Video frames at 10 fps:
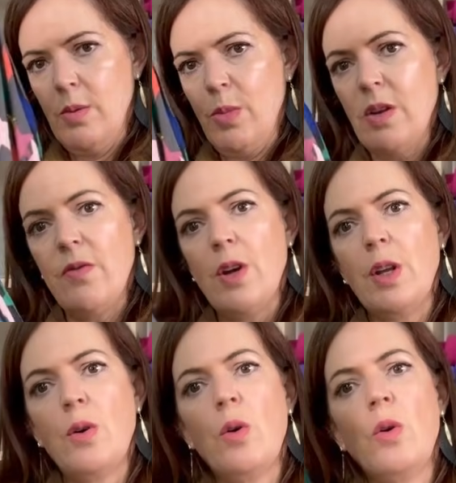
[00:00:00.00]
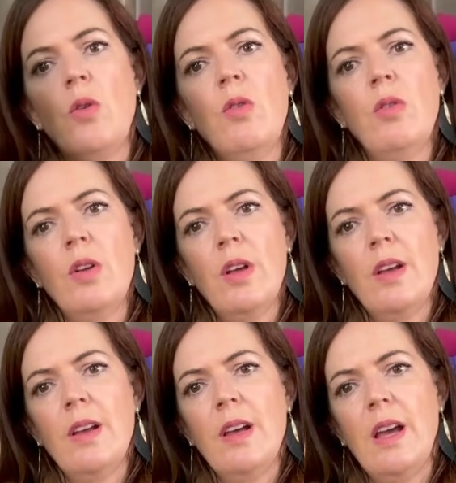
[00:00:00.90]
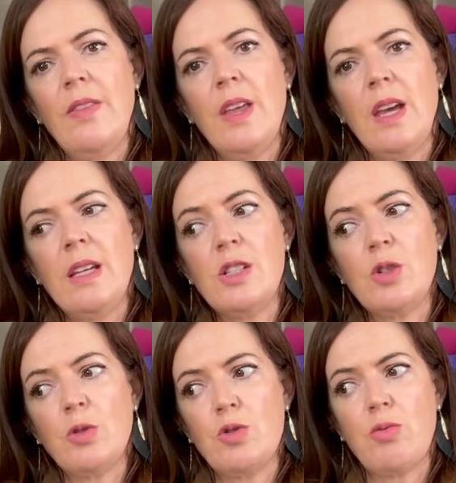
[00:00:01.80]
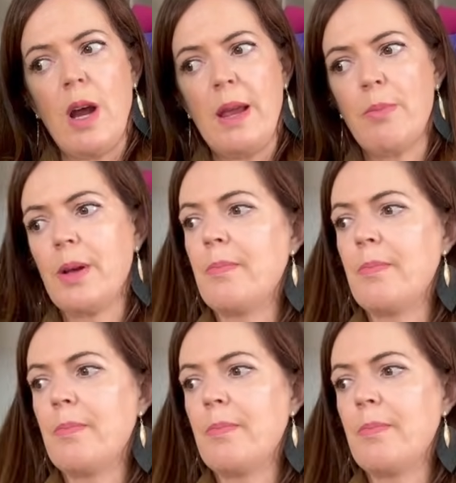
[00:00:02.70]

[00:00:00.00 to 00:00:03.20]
bit of vertical, and there is your drape.